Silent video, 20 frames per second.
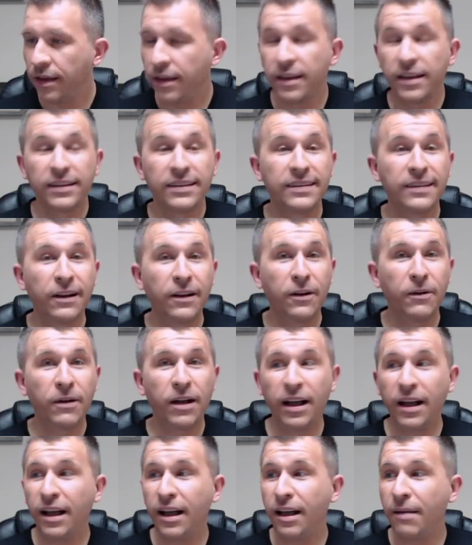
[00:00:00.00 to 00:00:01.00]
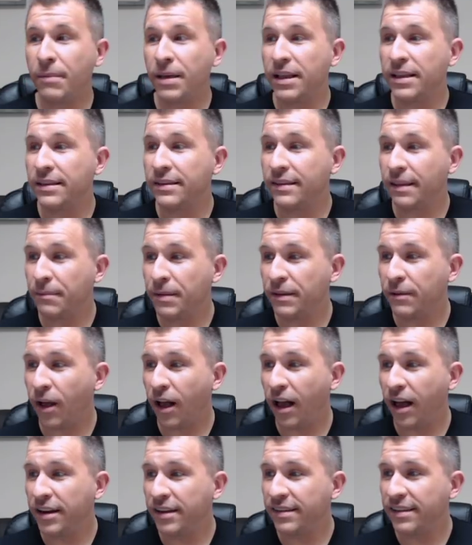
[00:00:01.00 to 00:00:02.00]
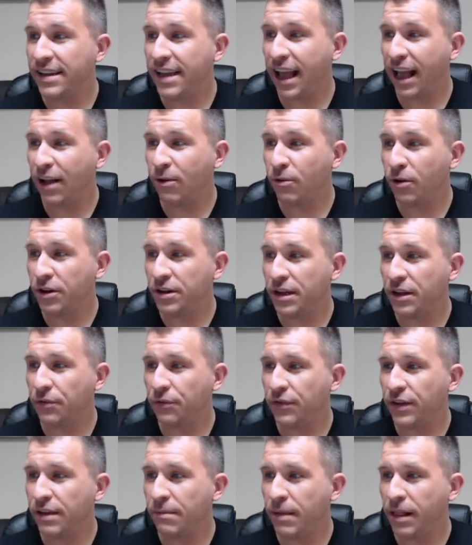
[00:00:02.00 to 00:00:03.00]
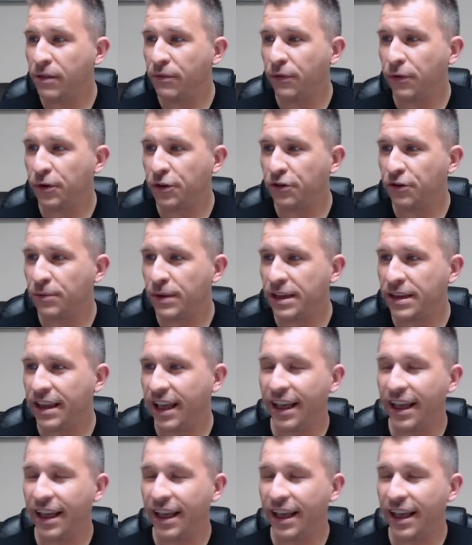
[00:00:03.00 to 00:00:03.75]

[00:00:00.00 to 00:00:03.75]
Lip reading: So some people, honestly, I want a female for Sweden.